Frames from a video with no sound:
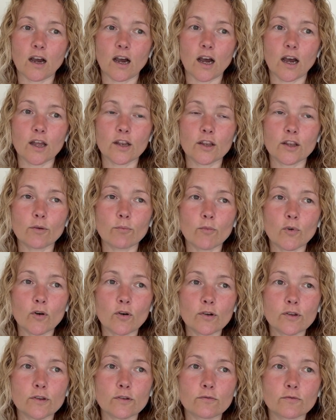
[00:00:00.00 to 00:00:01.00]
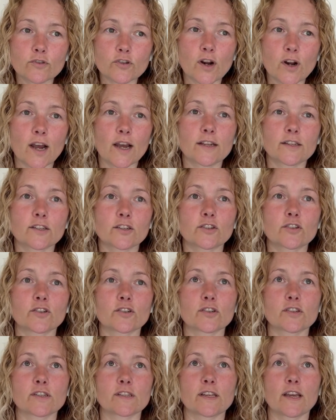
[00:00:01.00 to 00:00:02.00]
And the more you try to
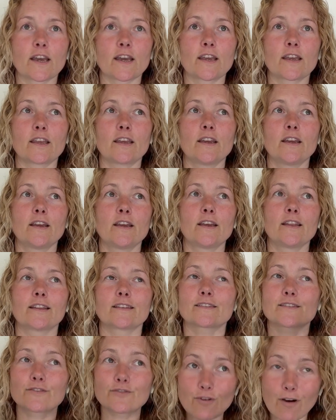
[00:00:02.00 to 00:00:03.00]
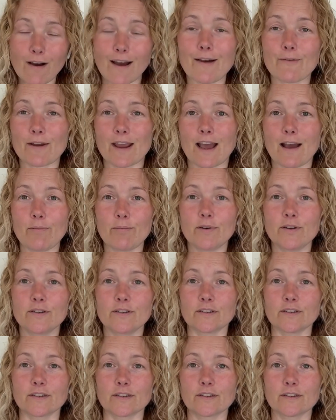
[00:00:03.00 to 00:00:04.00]
just say, it's not how it
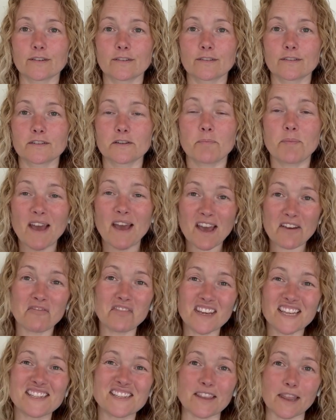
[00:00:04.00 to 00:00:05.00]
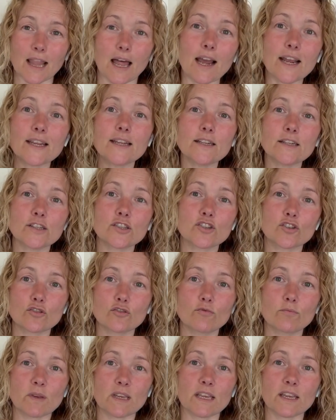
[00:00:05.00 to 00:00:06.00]
happened. You're barefaced lying
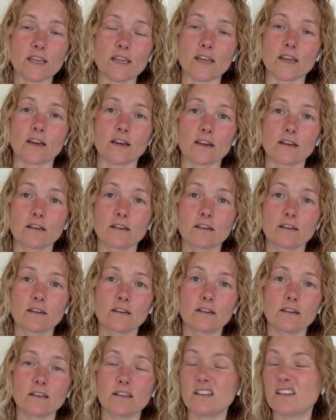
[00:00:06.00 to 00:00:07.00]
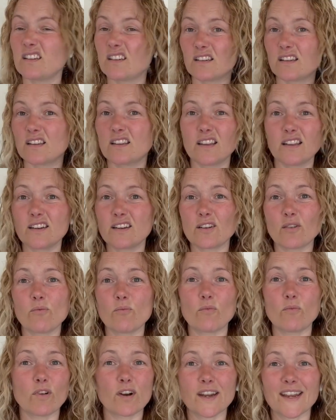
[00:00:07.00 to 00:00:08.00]
to me here. They
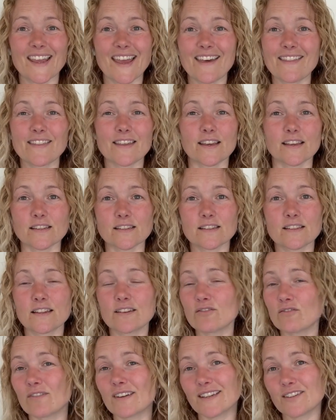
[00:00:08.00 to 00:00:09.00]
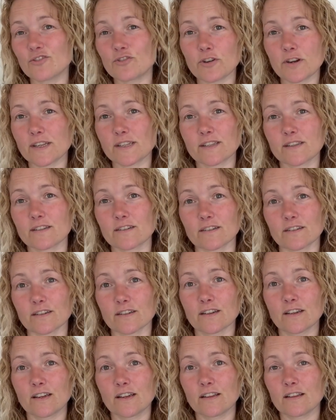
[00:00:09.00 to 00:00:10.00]
don't want to get this. They're not interested.
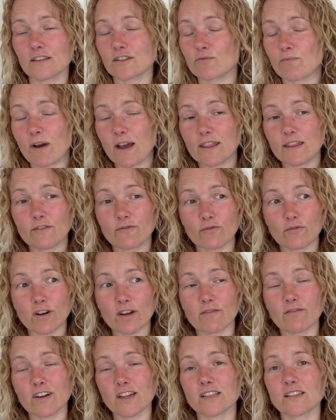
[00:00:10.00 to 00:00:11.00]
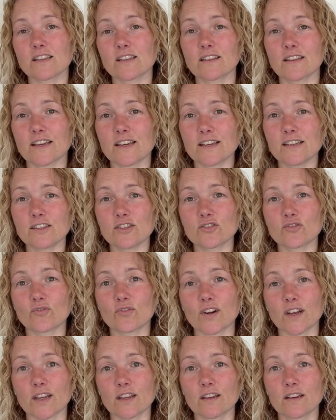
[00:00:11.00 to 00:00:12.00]
That's why they've rewritten the
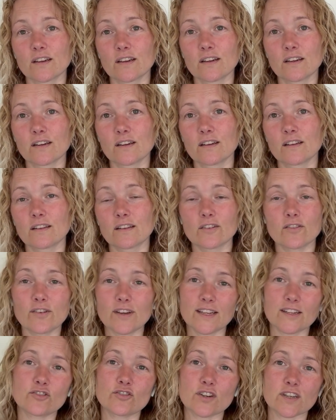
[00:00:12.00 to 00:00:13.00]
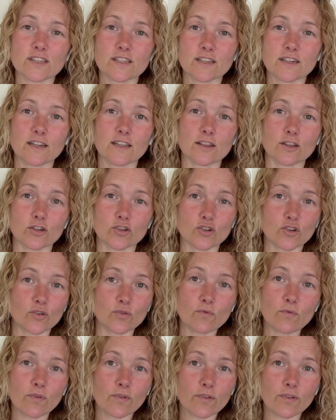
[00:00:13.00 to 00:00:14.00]
history. They're not interested in the
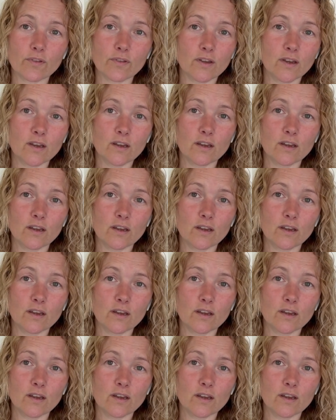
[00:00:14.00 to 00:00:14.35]
truth.